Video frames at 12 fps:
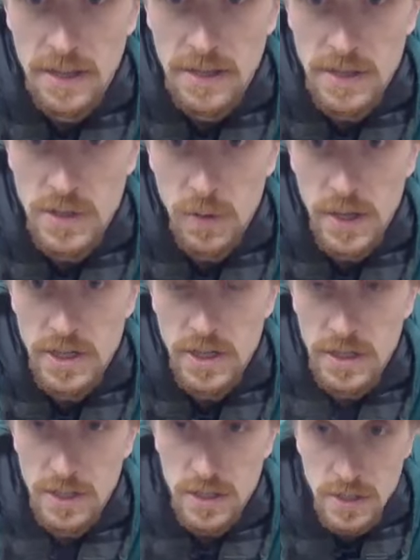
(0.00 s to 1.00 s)

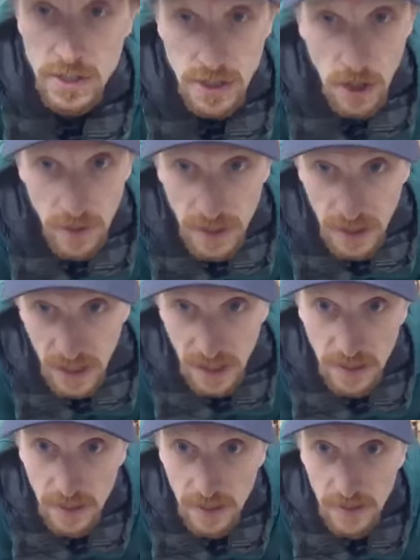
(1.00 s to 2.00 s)
situation. Sewing
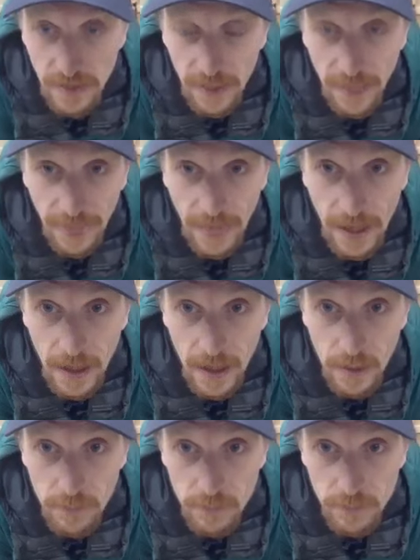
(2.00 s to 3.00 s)
kit
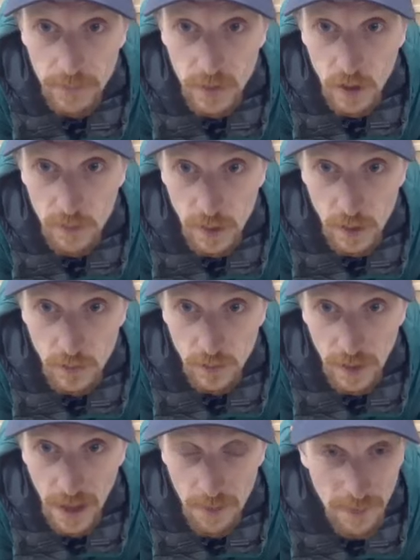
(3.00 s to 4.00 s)
um, could be
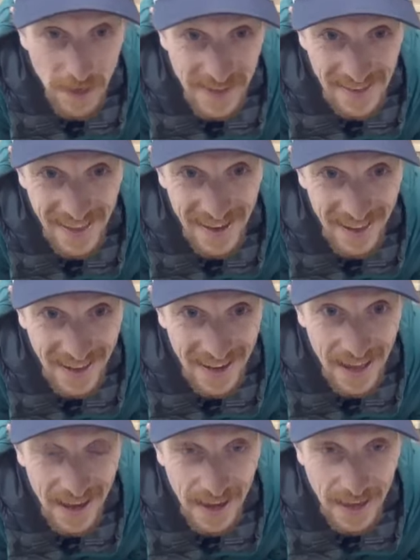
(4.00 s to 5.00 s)
useful. I might take that on like an,
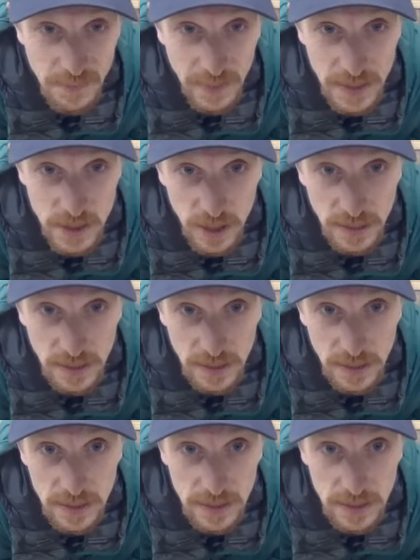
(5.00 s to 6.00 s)
on an expedition
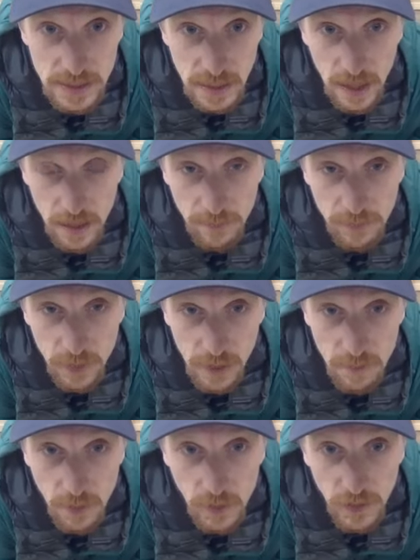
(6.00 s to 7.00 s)
um, for like
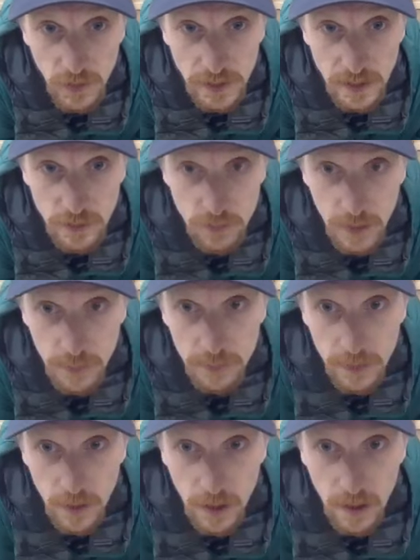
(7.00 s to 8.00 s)
a multi-day trip
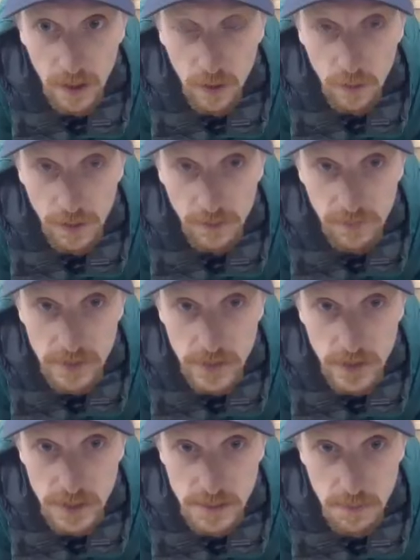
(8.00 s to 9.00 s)
uh, or even
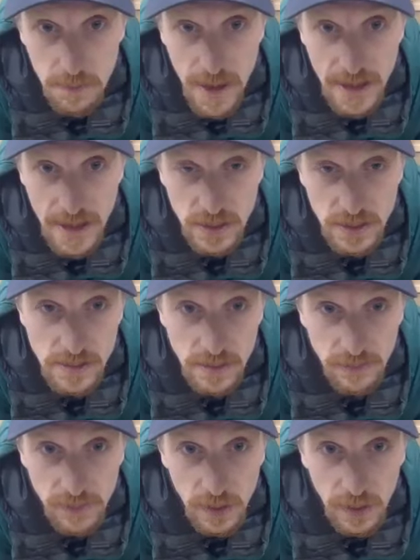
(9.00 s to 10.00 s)
just some patches
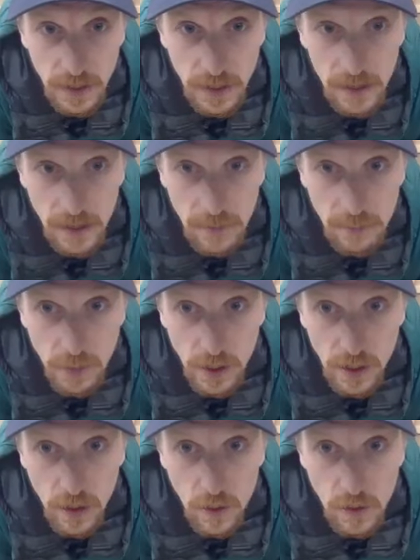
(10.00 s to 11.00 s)
if you like end up
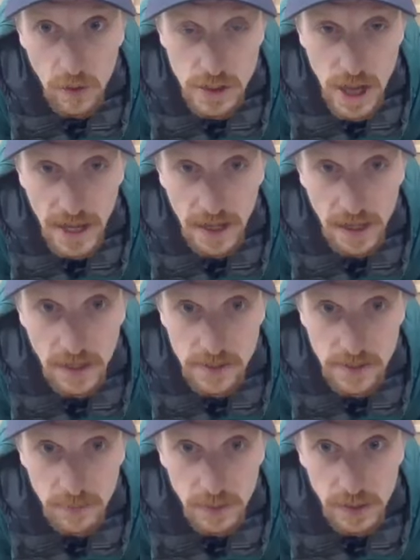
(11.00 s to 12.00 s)
burning a hole in a jacket or
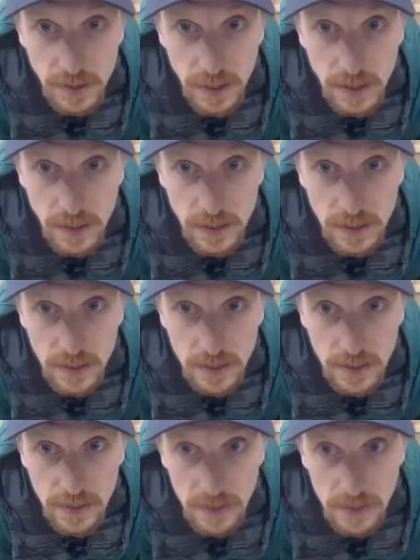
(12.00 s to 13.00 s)
something like
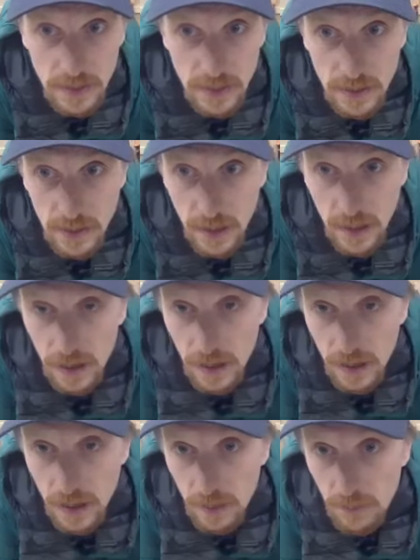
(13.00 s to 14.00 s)
that
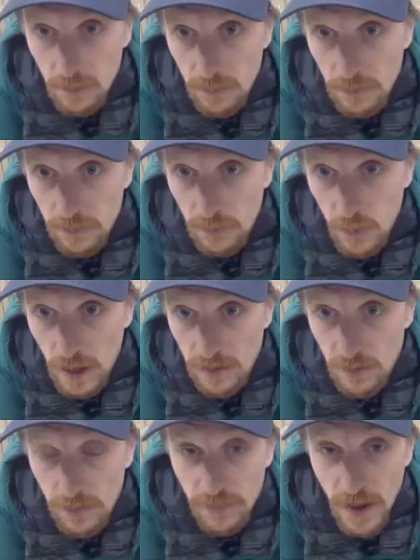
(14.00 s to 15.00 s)
um, we got
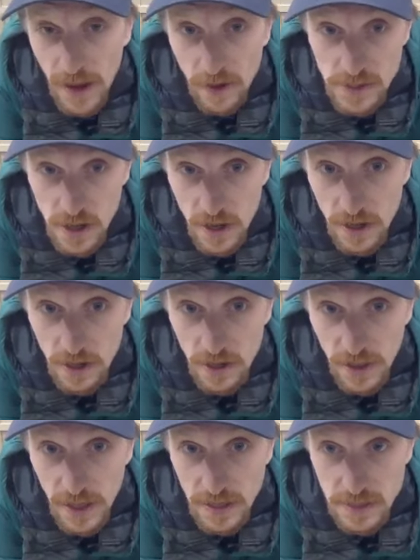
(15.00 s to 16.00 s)
some fire starter
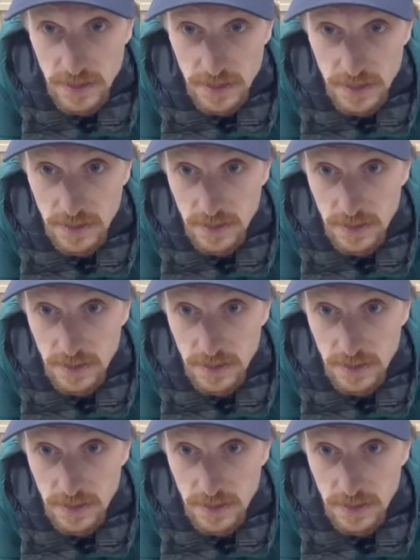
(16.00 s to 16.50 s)
things